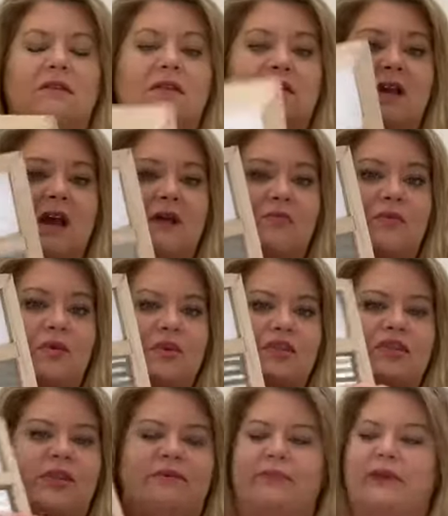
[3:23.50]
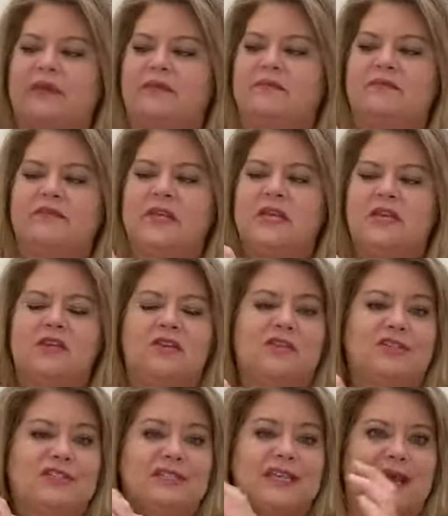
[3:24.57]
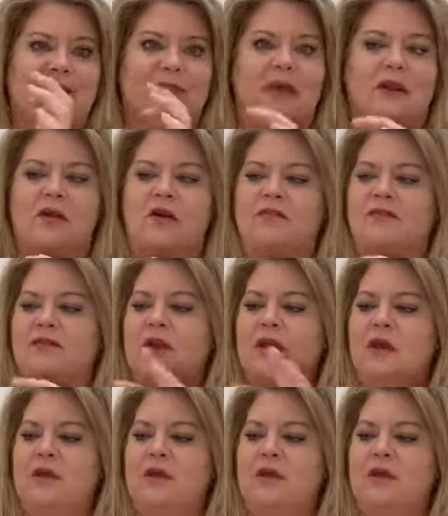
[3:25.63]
the top portion, but you can just tape that off.